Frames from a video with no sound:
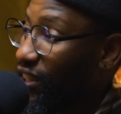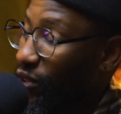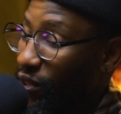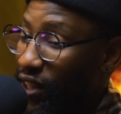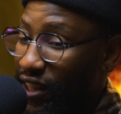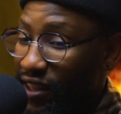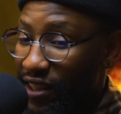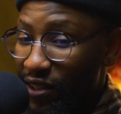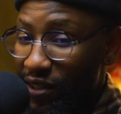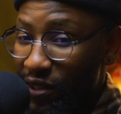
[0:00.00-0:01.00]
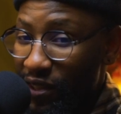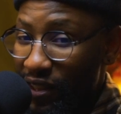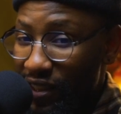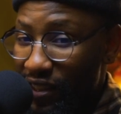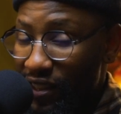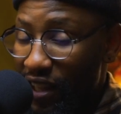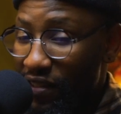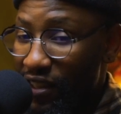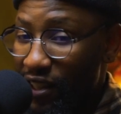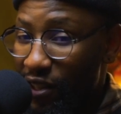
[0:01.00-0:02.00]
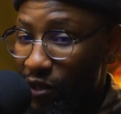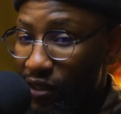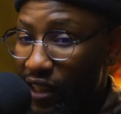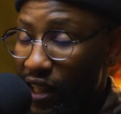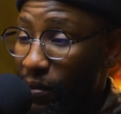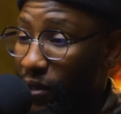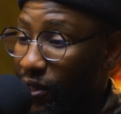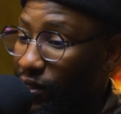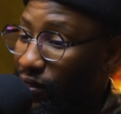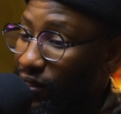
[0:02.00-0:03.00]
When you haven't closed the cupboard.